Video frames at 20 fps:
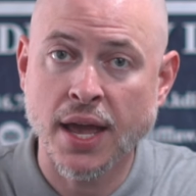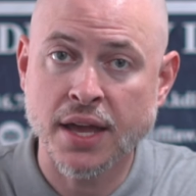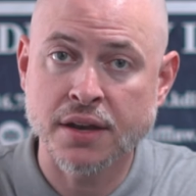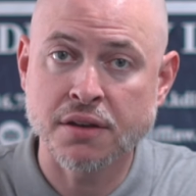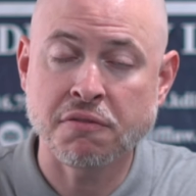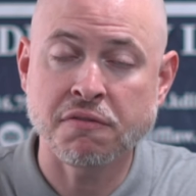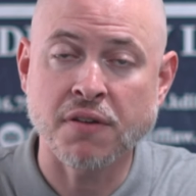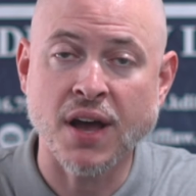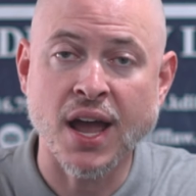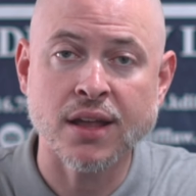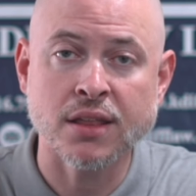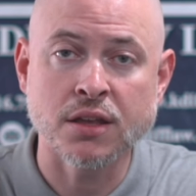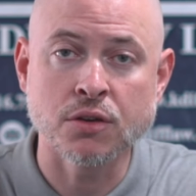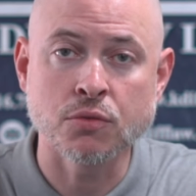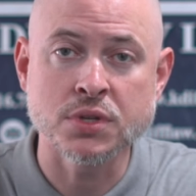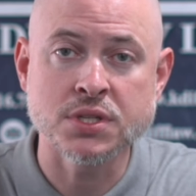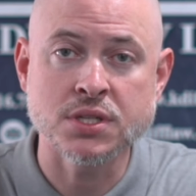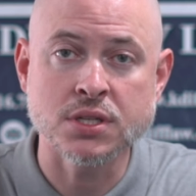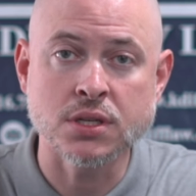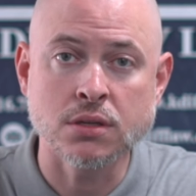and a filing
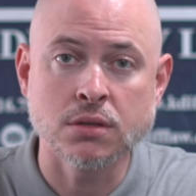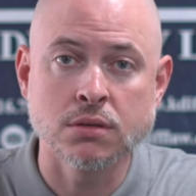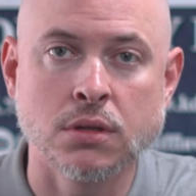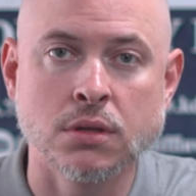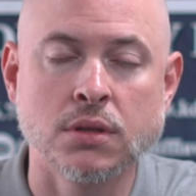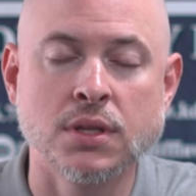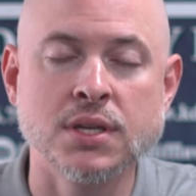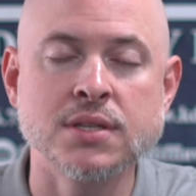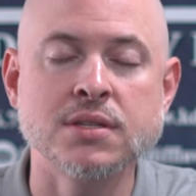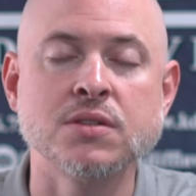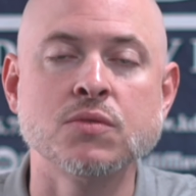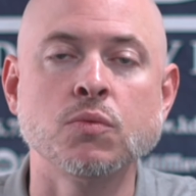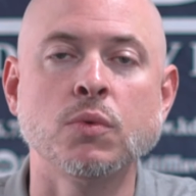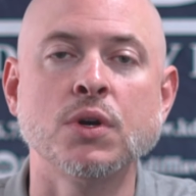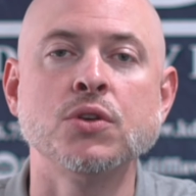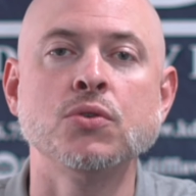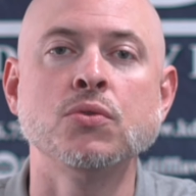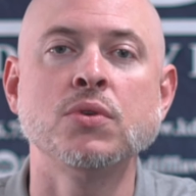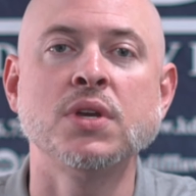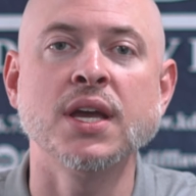receipt. This is
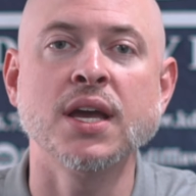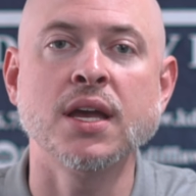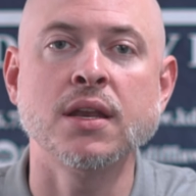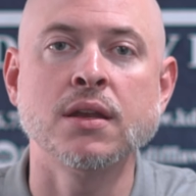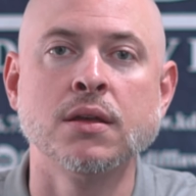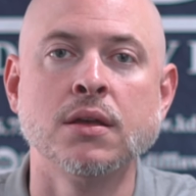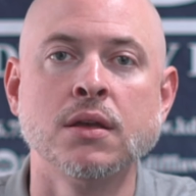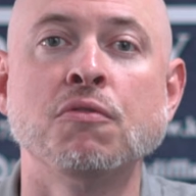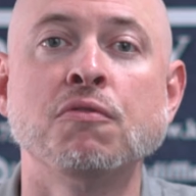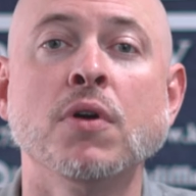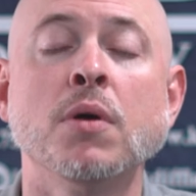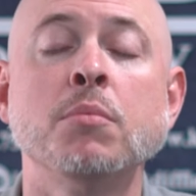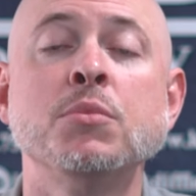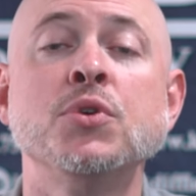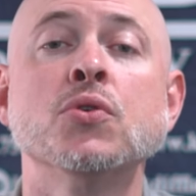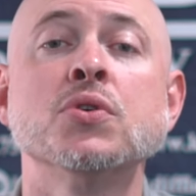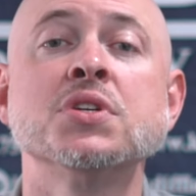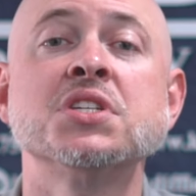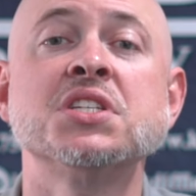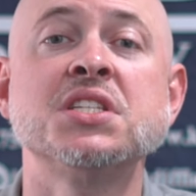what you get from
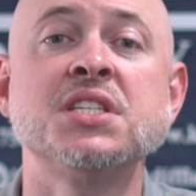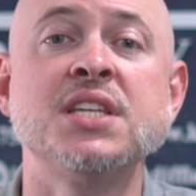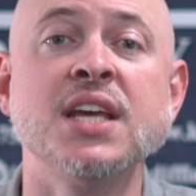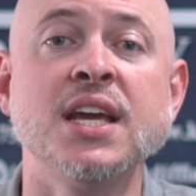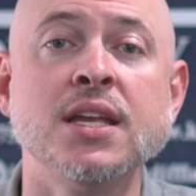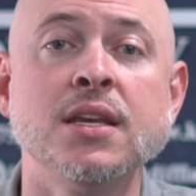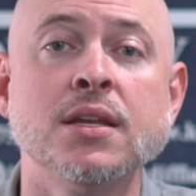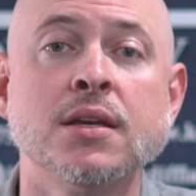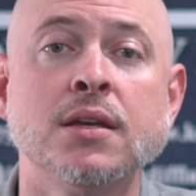your state.